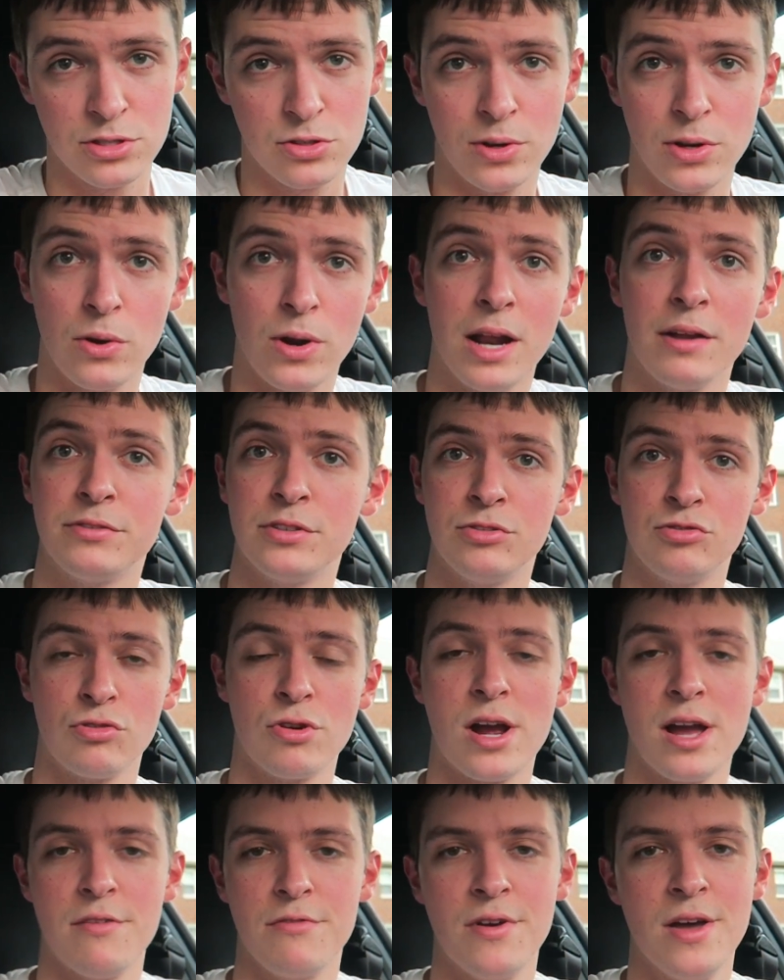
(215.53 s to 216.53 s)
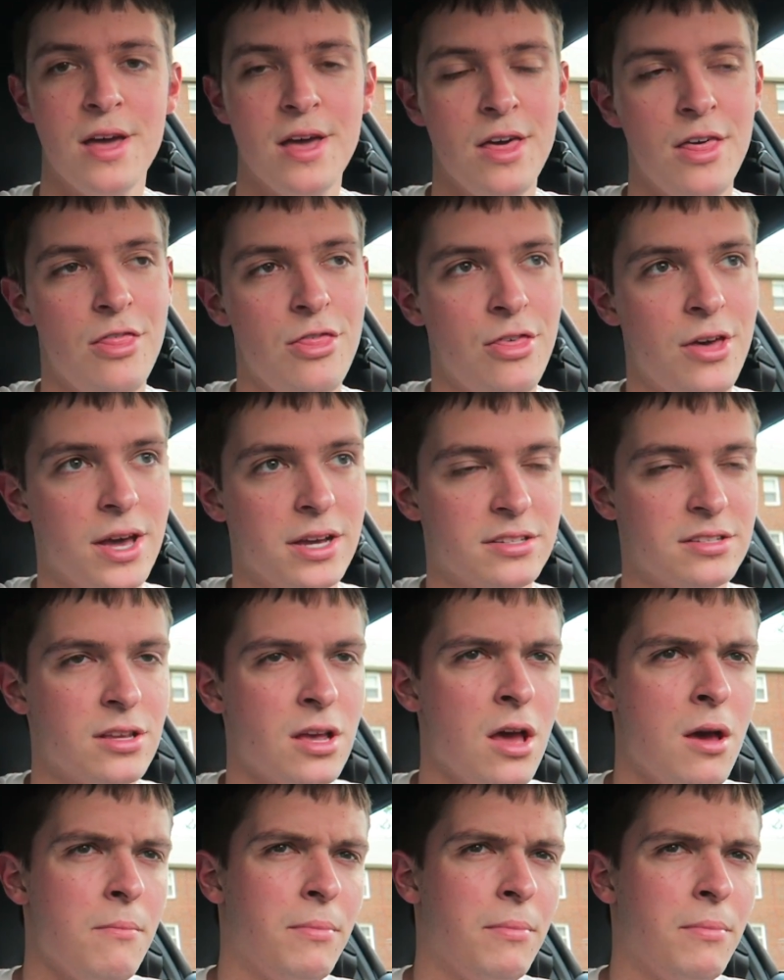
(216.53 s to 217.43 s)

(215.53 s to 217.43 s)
so I don't have to drive this.